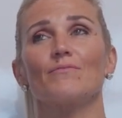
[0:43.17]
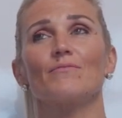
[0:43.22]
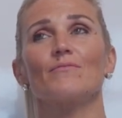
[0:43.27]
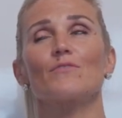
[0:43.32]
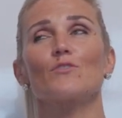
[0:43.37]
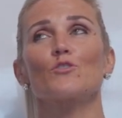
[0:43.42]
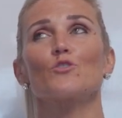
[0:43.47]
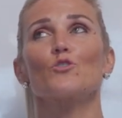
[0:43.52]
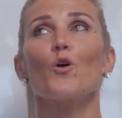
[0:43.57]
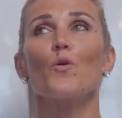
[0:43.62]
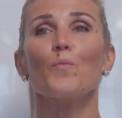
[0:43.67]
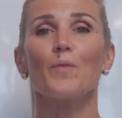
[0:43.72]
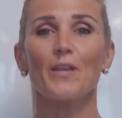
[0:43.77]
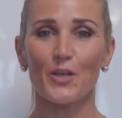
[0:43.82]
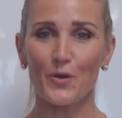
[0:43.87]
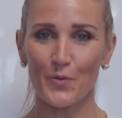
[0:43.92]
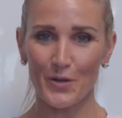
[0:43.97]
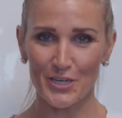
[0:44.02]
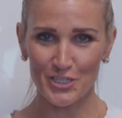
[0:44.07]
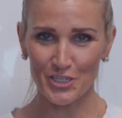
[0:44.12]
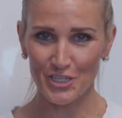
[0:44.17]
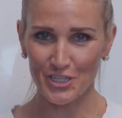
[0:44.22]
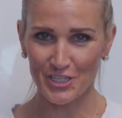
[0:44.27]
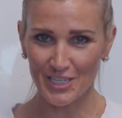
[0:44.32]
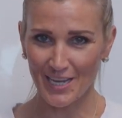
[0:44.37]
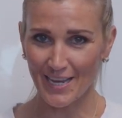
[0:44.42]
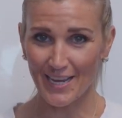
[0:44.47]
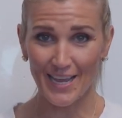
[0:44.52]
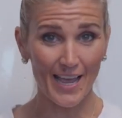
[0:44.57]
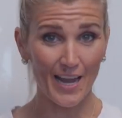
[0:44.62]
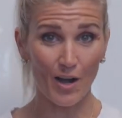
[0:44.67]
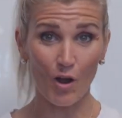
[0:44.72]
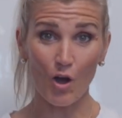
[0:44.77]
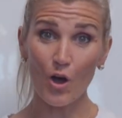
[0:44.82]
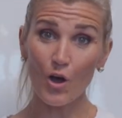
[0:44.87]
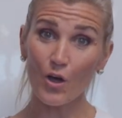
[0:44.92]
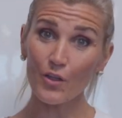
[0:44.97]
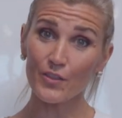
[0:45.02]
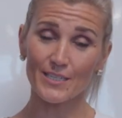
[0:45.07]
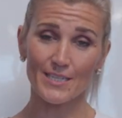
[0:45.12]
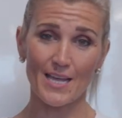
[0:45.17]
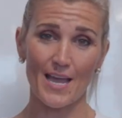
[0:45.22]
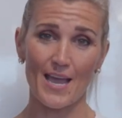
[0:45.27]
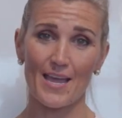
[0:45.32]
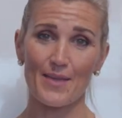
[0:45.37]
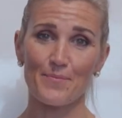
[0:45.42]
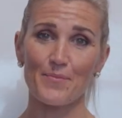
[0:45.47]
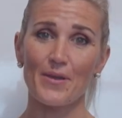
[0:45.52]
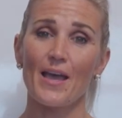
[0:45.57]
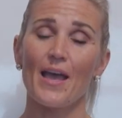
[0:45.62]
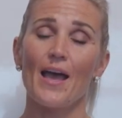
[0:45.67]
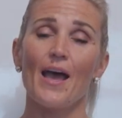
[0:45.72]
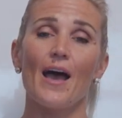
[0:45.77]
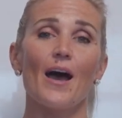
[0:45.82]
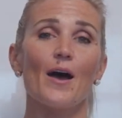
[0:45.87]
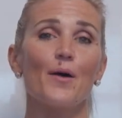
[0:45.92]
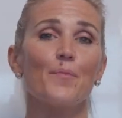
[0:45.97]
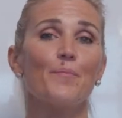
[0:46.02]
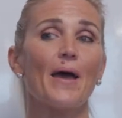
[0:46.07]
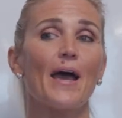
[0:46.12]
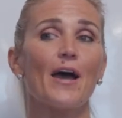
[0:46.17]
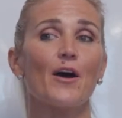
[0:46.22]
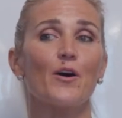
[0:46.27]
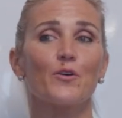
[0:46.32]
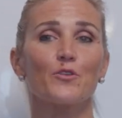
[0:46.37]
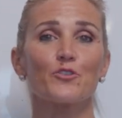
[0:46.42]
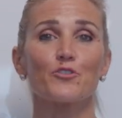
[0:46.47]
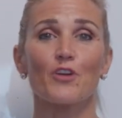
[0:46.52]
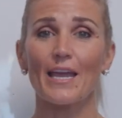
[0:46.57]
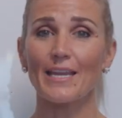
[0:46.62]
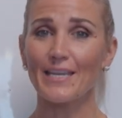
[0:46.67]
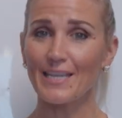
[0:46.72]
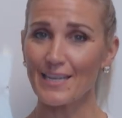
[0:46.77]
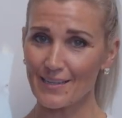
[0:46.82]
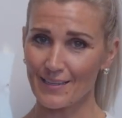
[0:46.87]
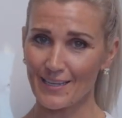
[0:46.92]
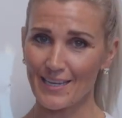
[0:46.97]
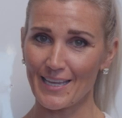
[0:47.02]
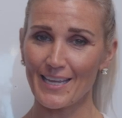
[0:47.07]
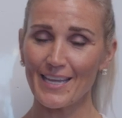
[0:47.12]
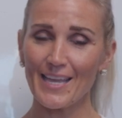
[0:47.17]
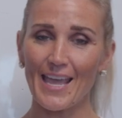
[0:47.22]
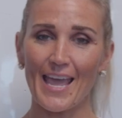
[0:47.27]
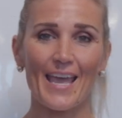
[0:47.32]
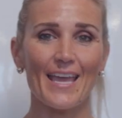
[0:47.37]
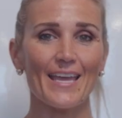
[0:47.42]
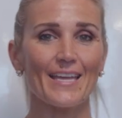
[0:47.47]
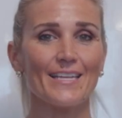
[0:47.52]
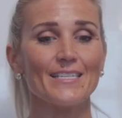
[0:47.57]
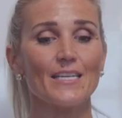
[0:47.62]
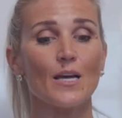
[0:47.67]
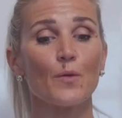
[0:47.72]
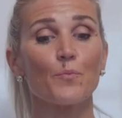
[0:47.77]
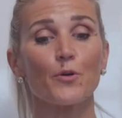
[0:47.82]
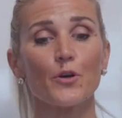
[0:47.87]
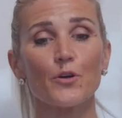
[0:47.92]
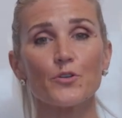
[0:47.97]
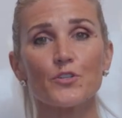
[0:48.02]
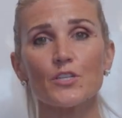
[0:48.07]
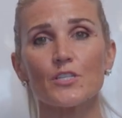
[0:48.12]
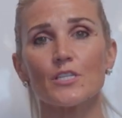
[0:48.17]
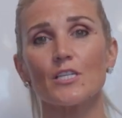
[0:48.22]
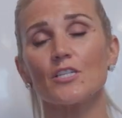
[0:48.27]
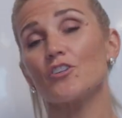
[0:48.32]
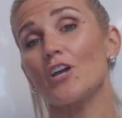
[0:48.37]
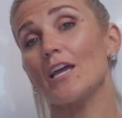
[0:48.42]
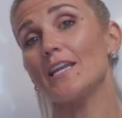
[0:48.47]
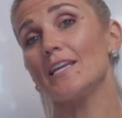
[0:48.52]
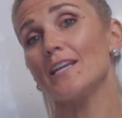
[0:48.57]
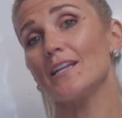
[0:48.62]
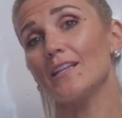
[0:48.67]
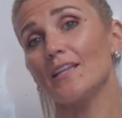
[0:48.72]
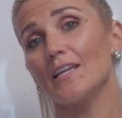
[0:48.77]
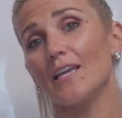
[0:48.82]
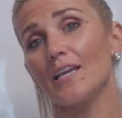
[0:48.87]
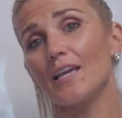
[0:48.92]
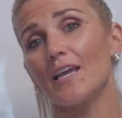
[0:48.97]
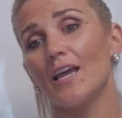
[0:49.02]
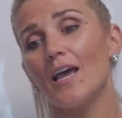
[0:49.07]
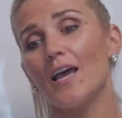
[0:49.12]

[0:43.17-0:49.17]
so many questions I get all the time about dry needling and approaches to dry needling,